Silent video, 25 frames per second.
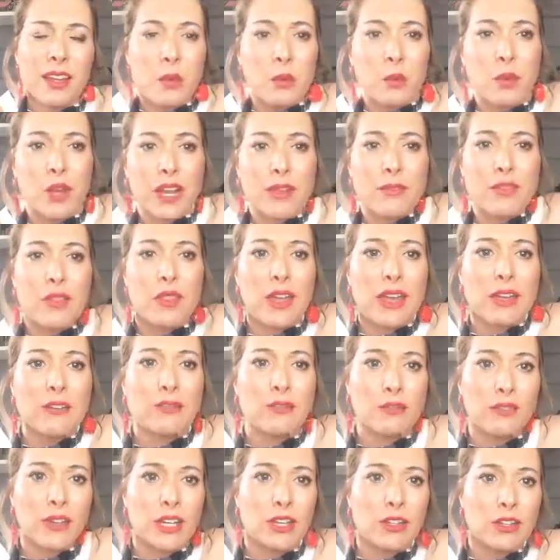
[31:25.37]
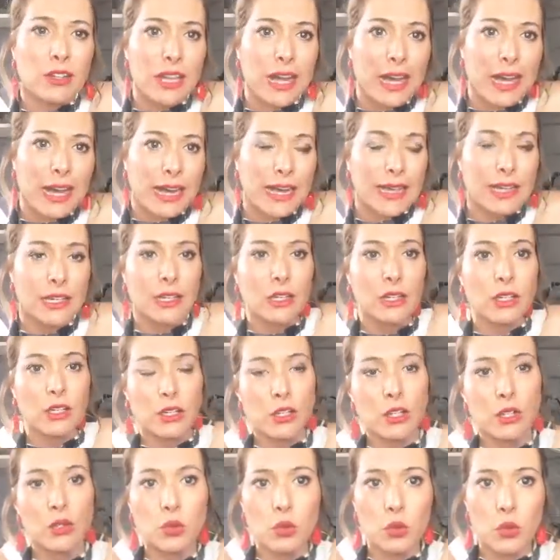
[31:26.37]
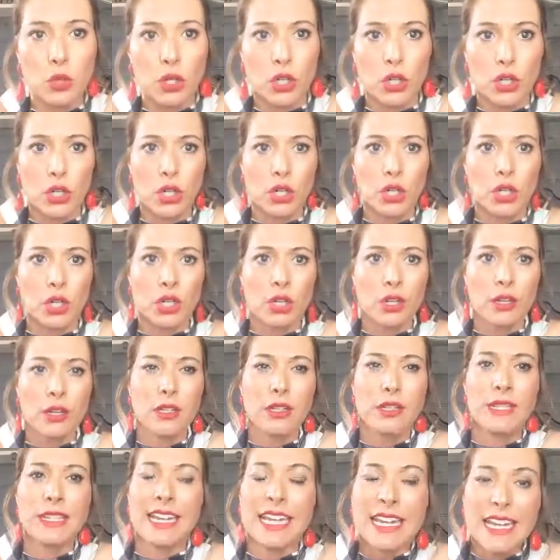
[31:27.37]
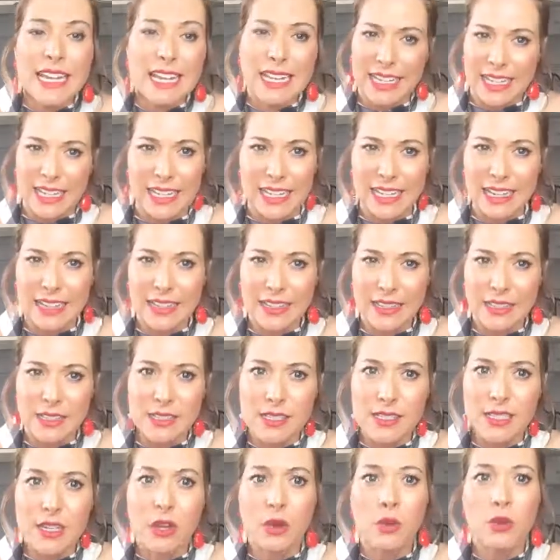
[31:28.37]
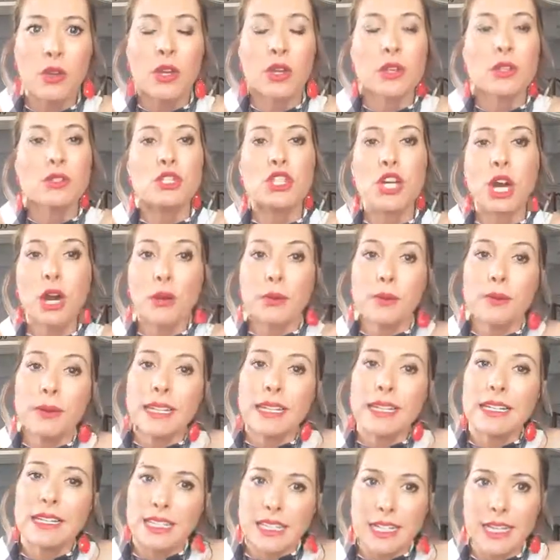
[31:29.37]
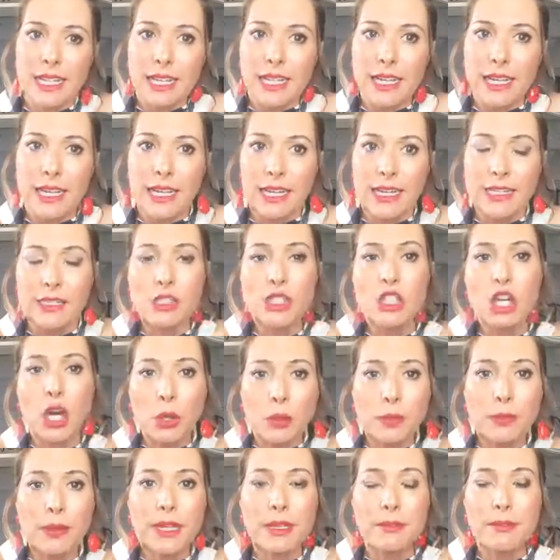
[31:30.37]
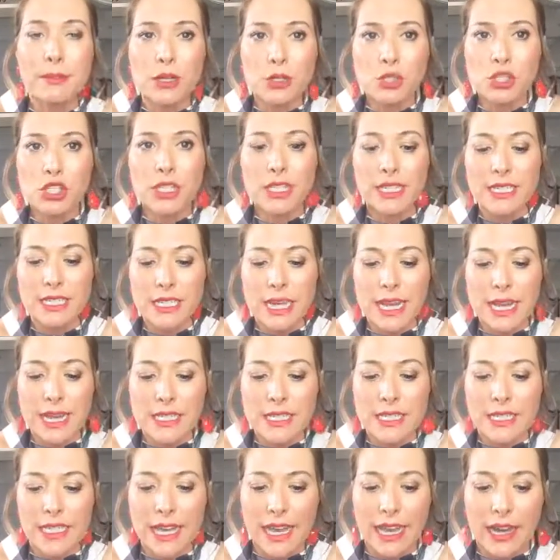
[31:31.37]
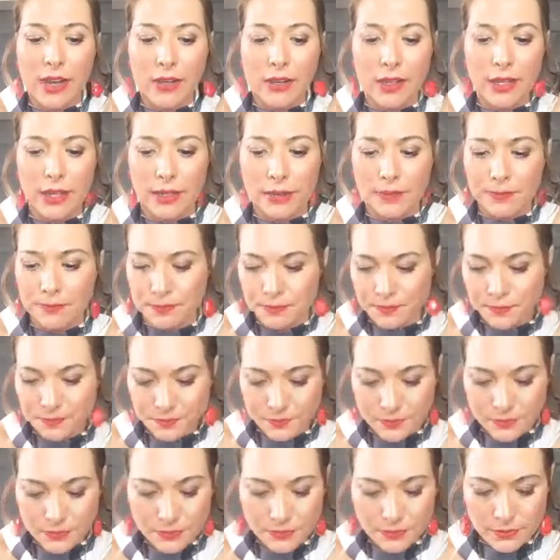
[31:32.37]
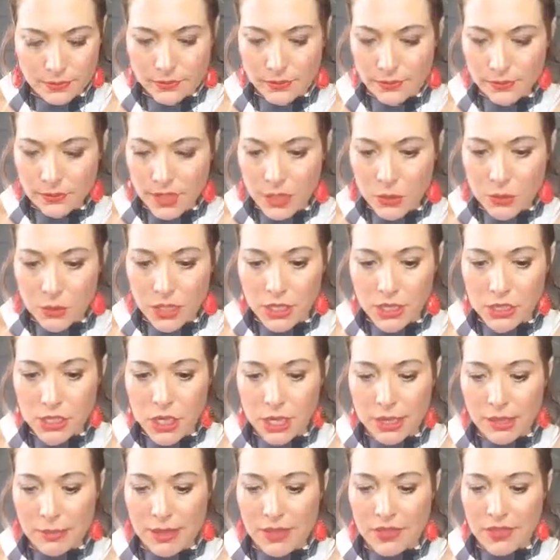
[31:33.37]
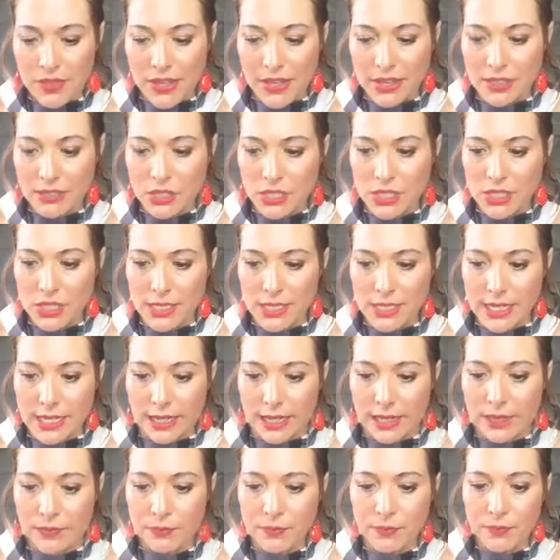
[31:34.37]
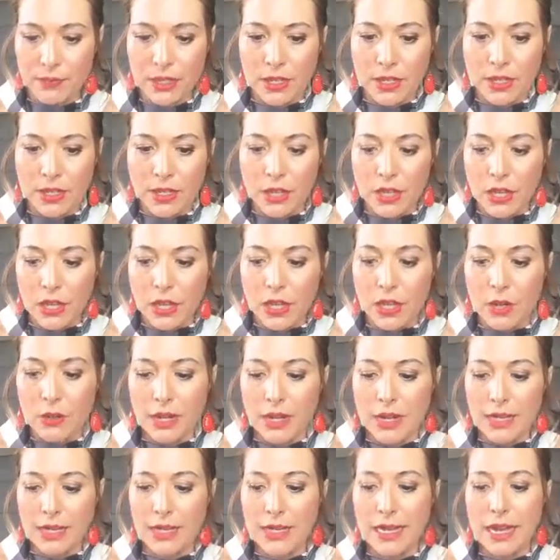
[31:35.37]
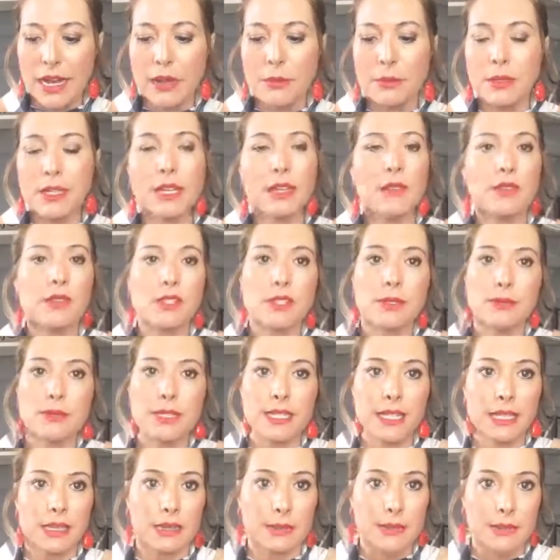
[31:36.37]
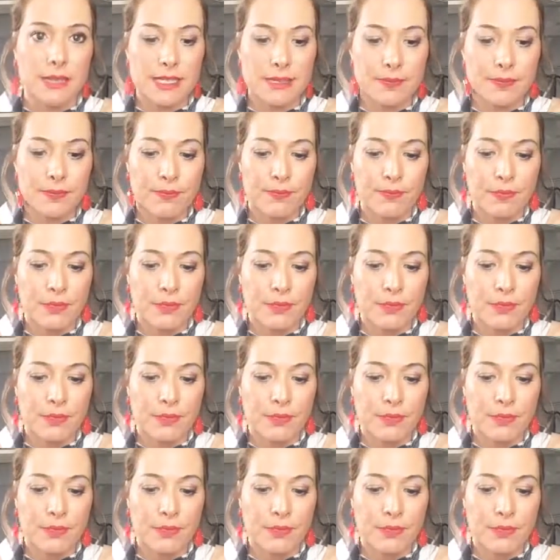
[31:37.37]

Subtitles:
whenever they feel like you're needy. So don't be needy. Don't be emotionally tied to the outcome. And we're going to talk about that in just a second. Okay, now I'm going to give you some tips.